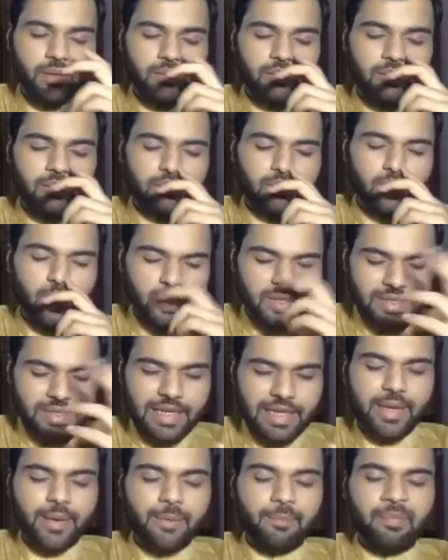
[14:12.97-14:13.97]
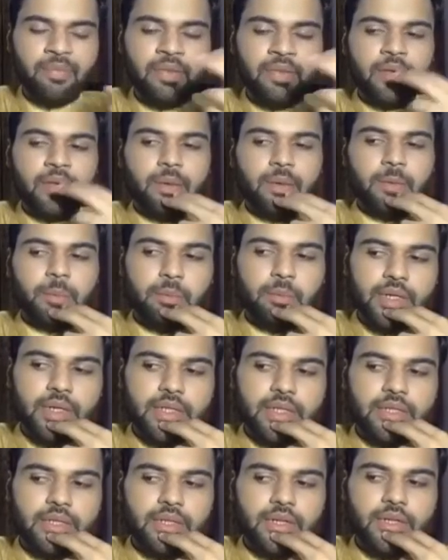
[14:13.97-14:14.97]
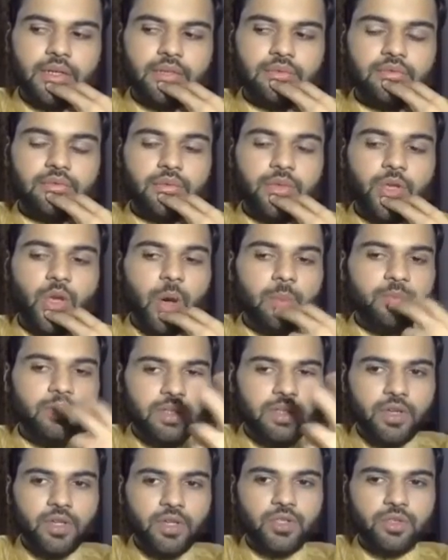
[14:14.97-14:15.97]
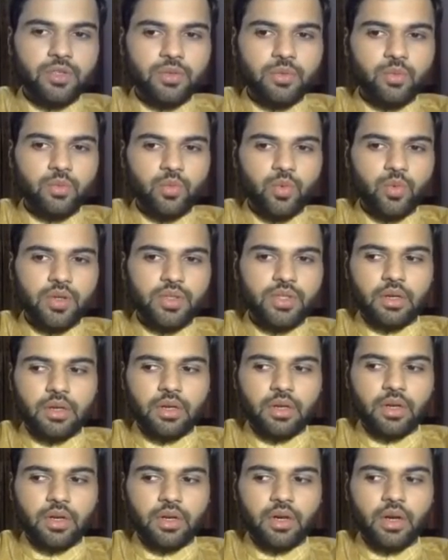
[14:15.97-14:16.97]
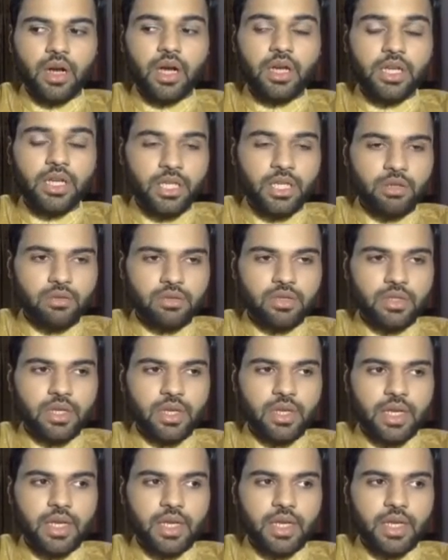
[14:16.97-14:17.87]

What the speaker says: mostly. But the observation was acute.